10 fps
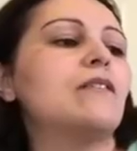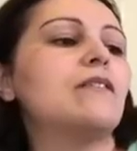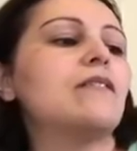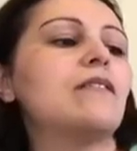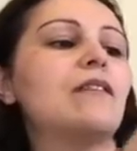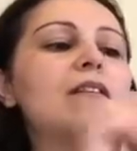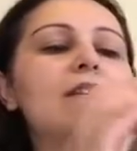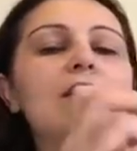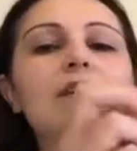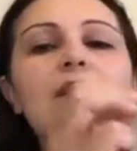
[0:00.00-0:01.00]
is
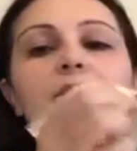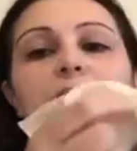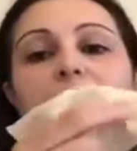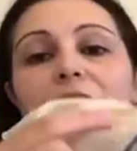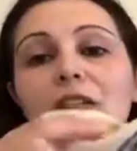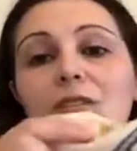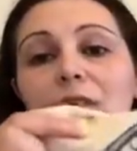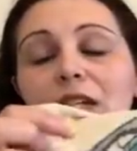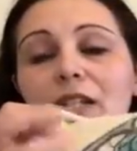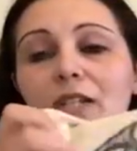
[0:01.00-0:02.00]
I put my needle
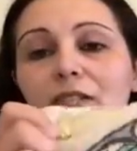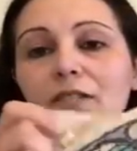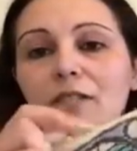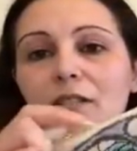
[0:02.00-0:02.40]
minder